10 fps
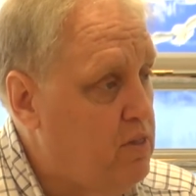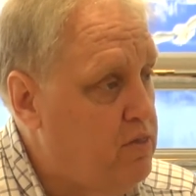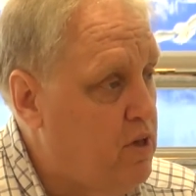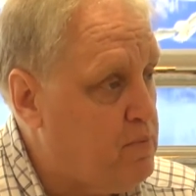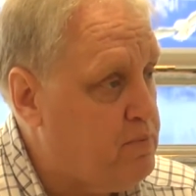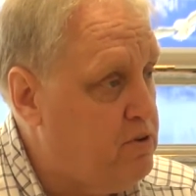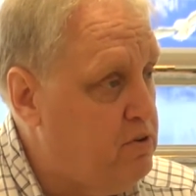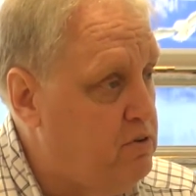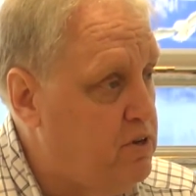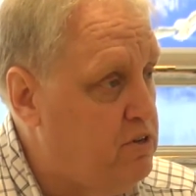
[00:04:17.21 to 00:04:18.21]
the
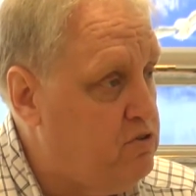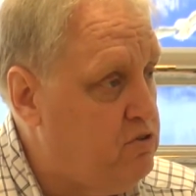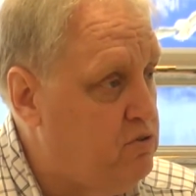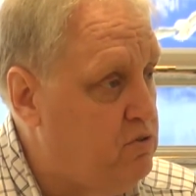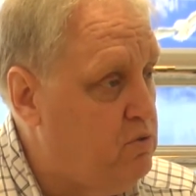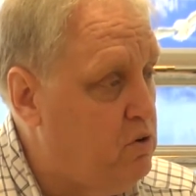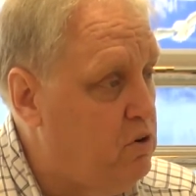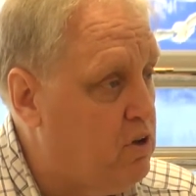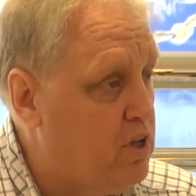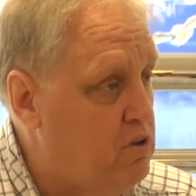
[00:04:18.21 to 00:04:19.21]
opportunity to
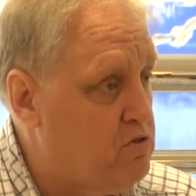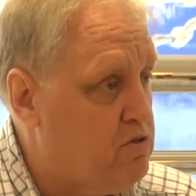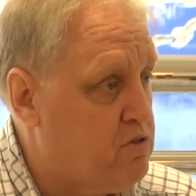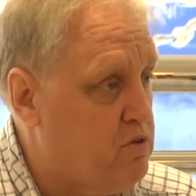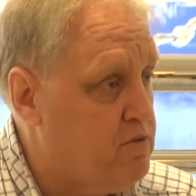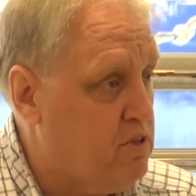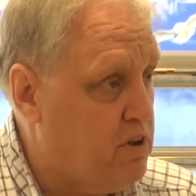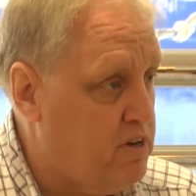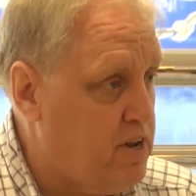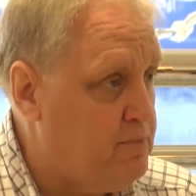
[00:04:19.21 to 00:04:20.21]
look at using the service
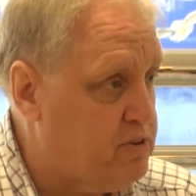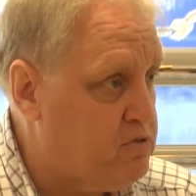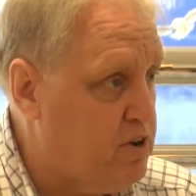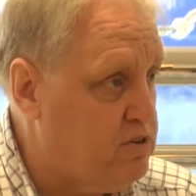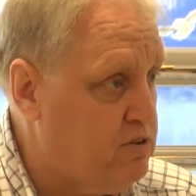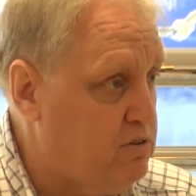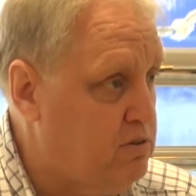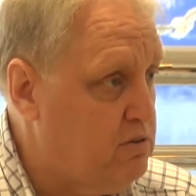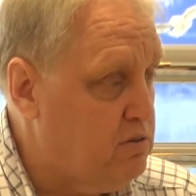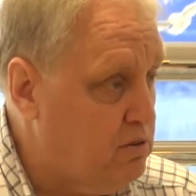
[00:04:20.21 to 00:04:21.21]
on a demonstration
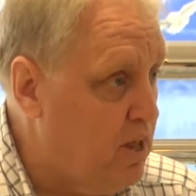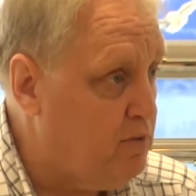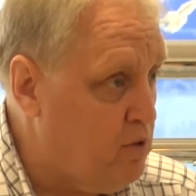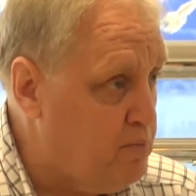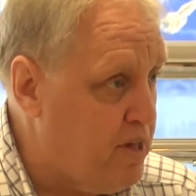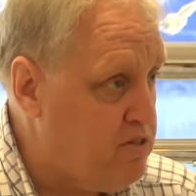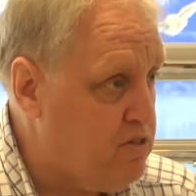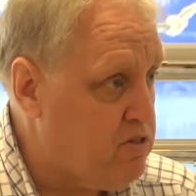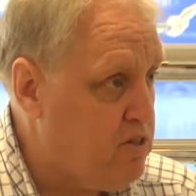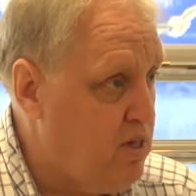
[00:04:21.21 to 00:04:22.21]
level
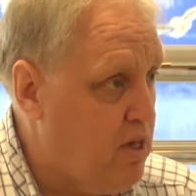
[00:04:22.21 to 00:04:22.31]
basis.